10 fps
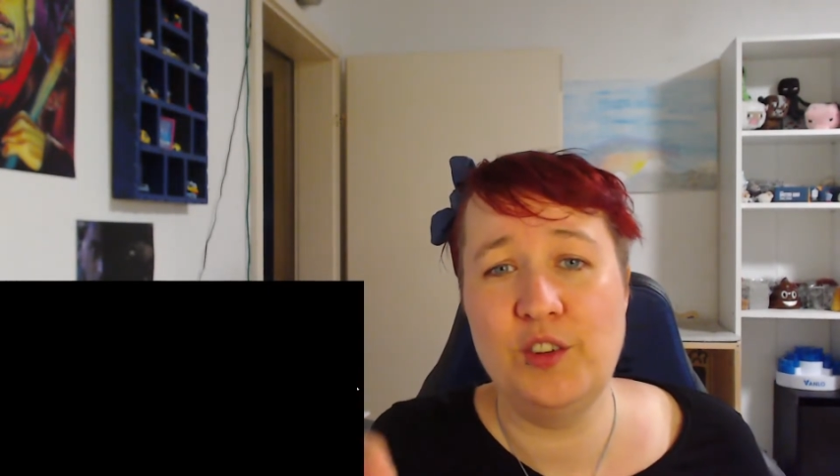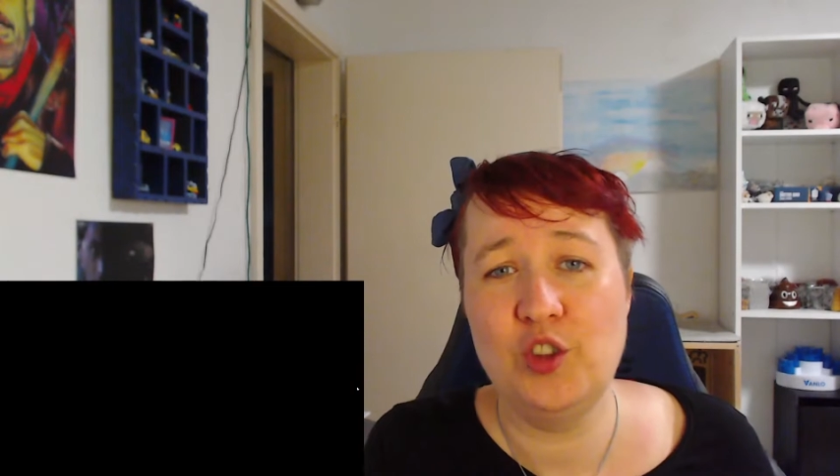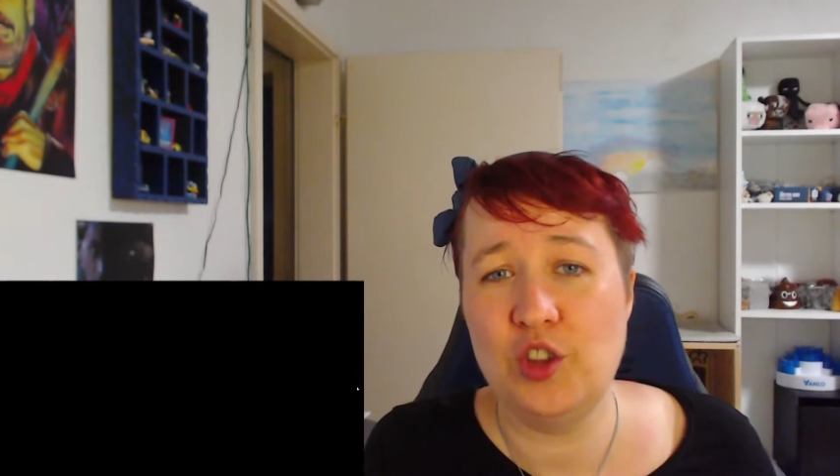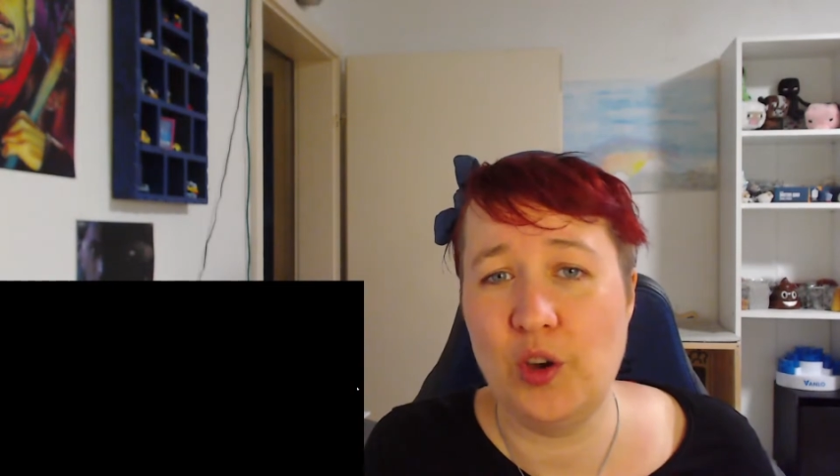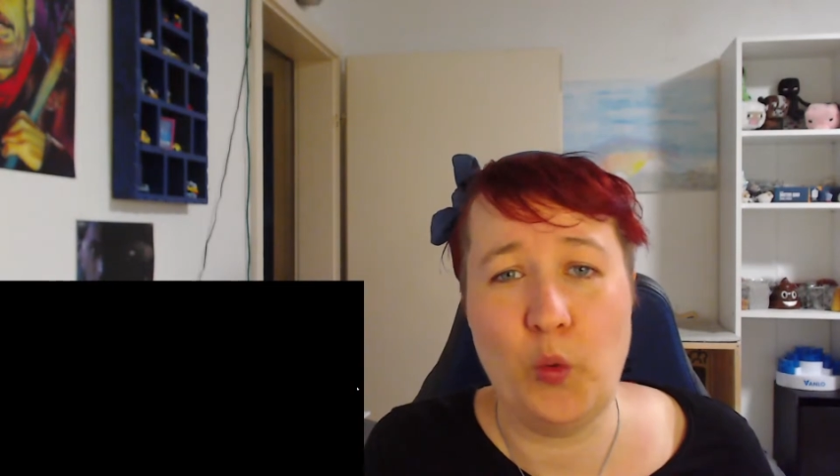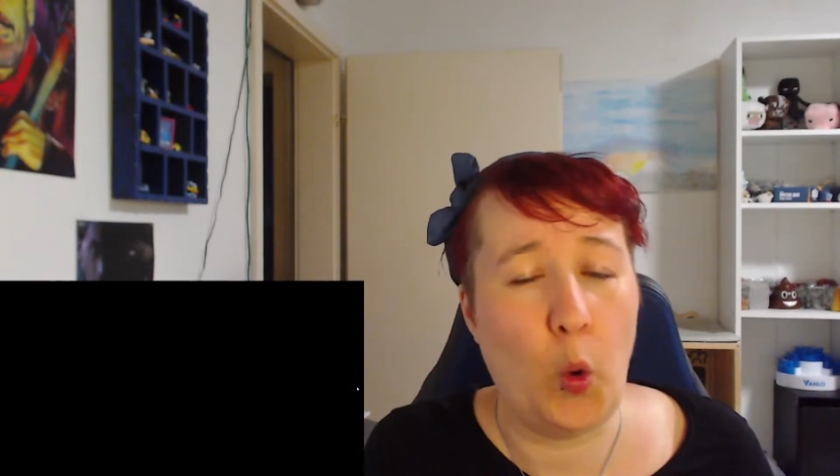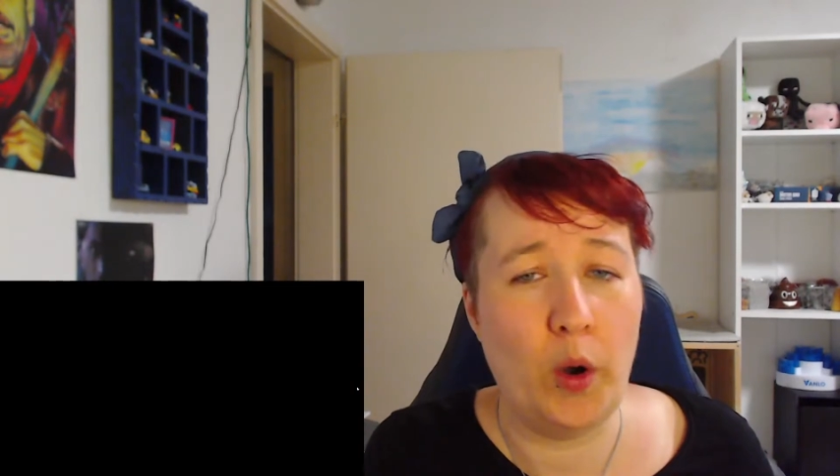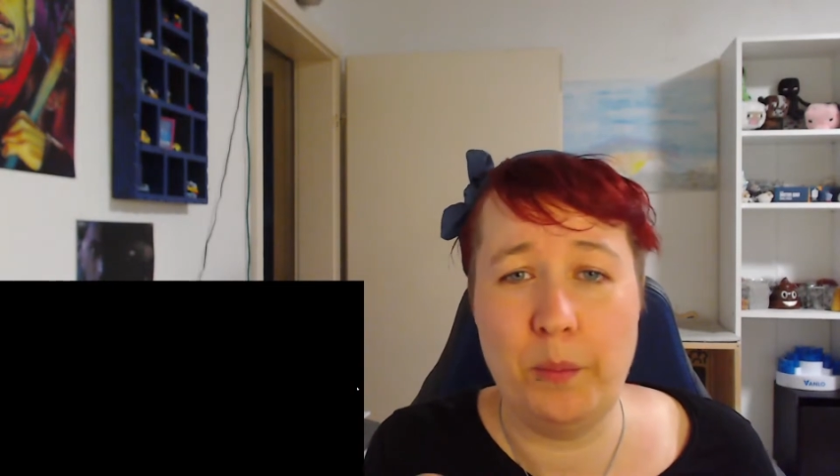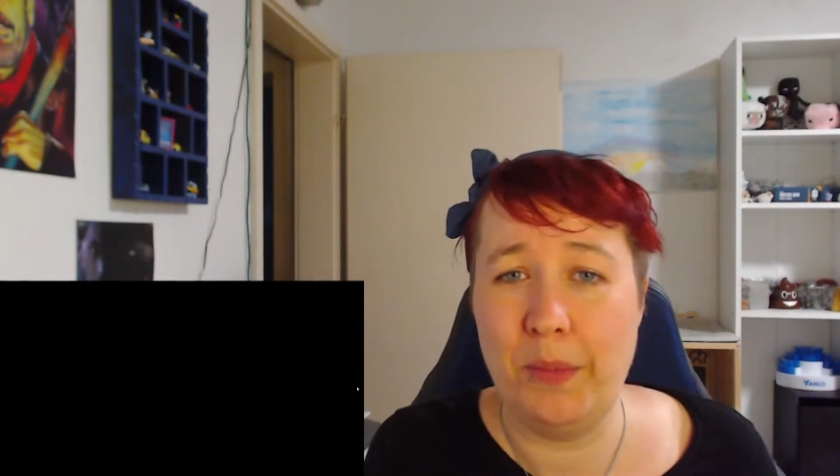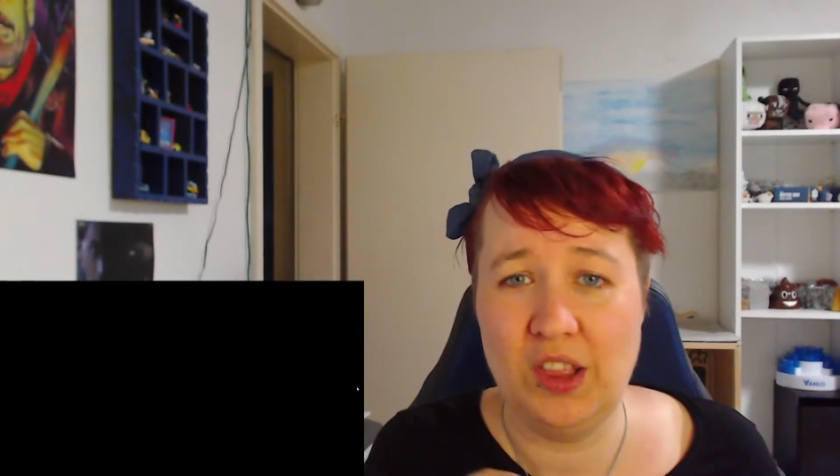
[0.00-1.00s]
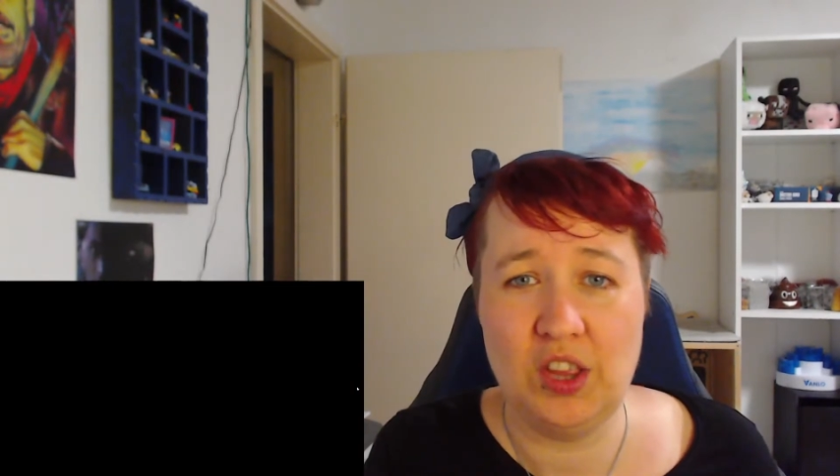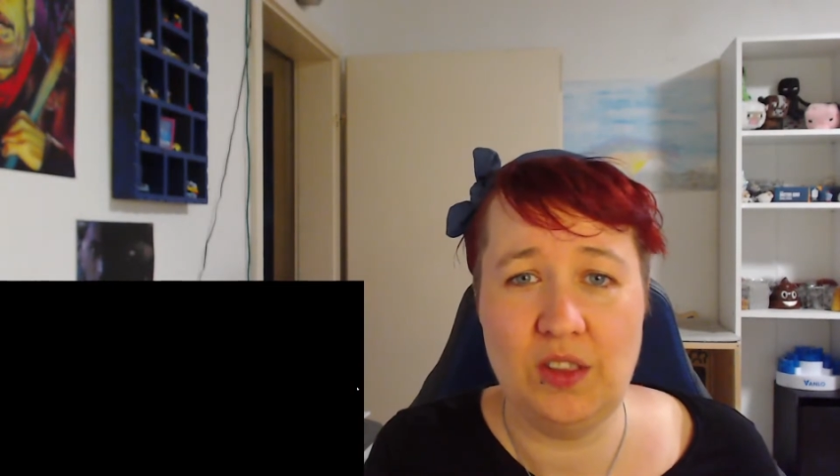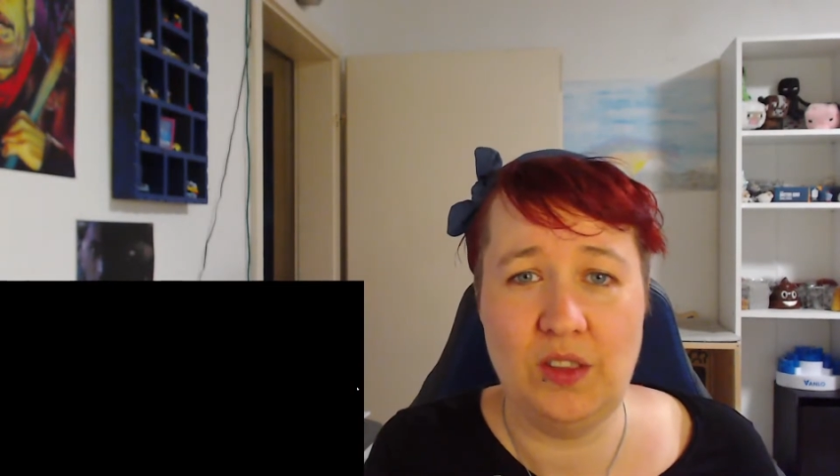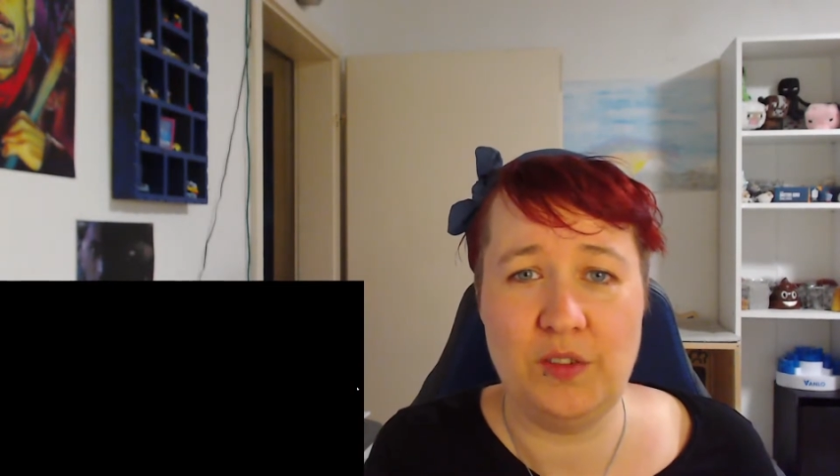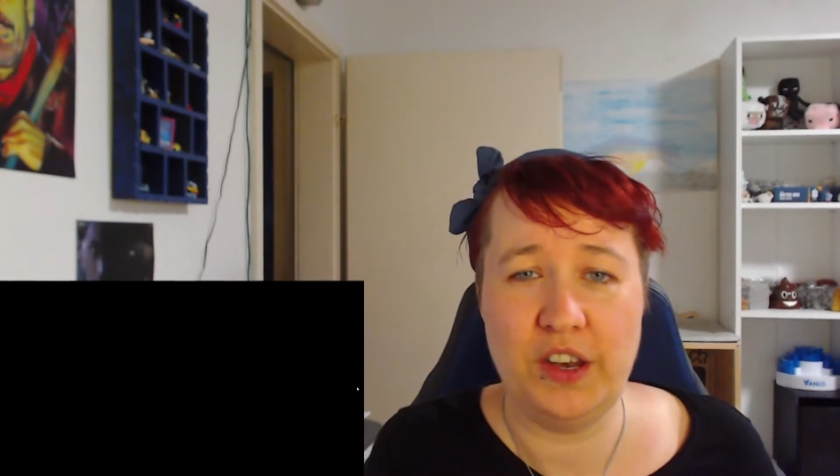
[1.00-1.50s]
show or
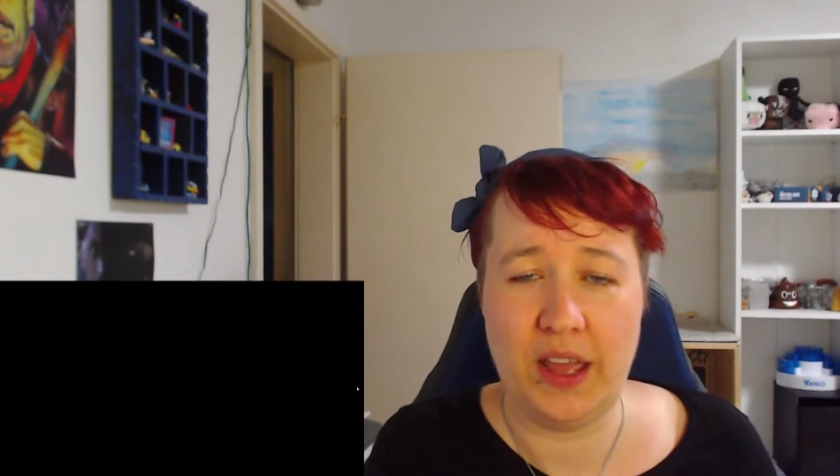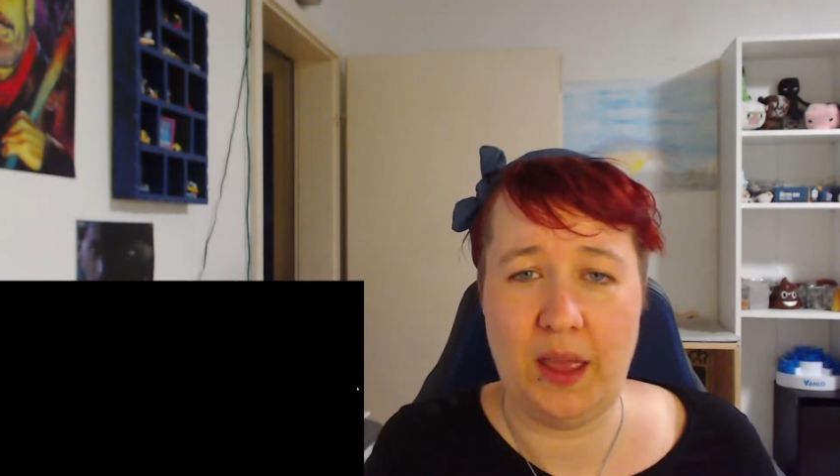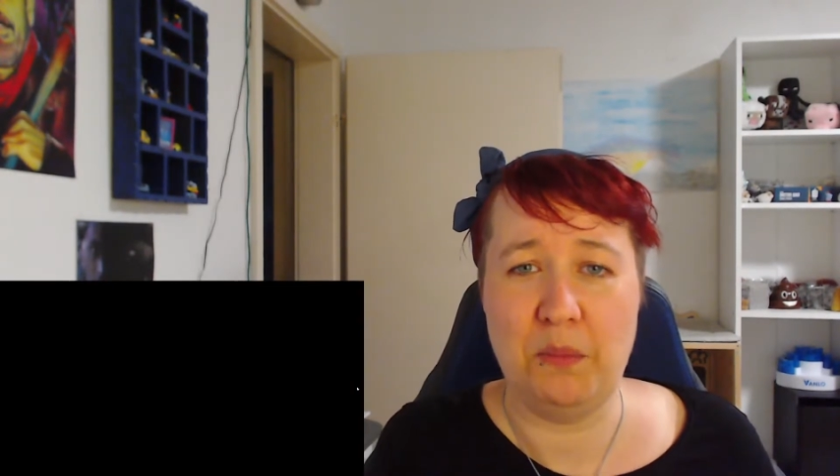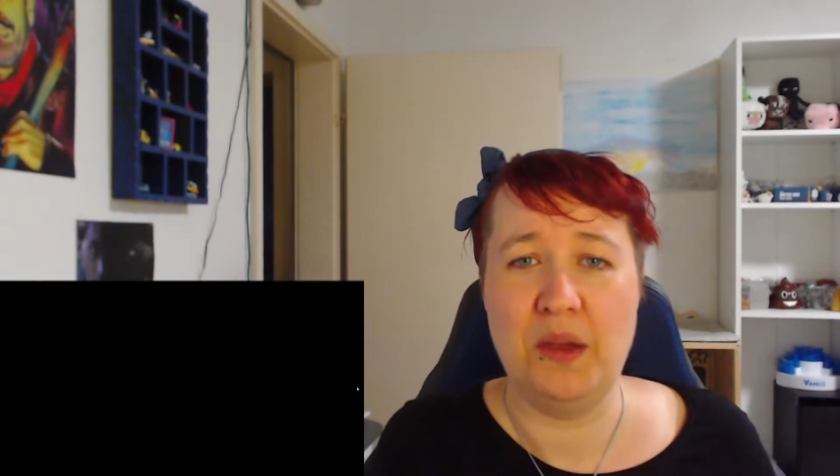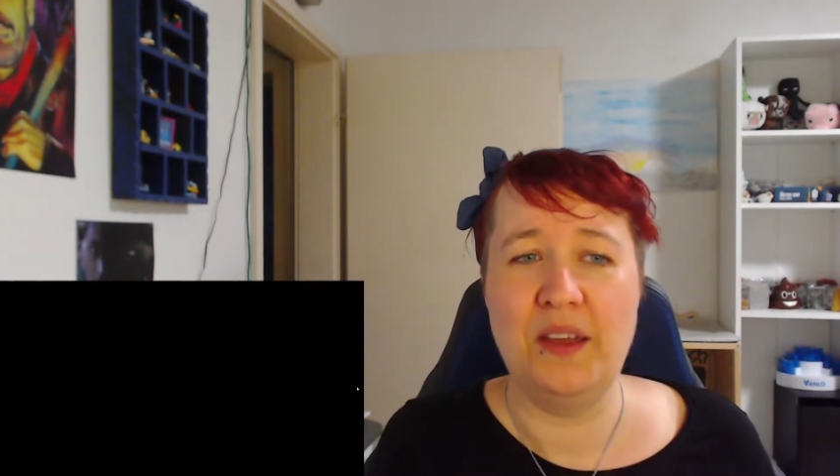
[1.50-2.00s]
mention your name.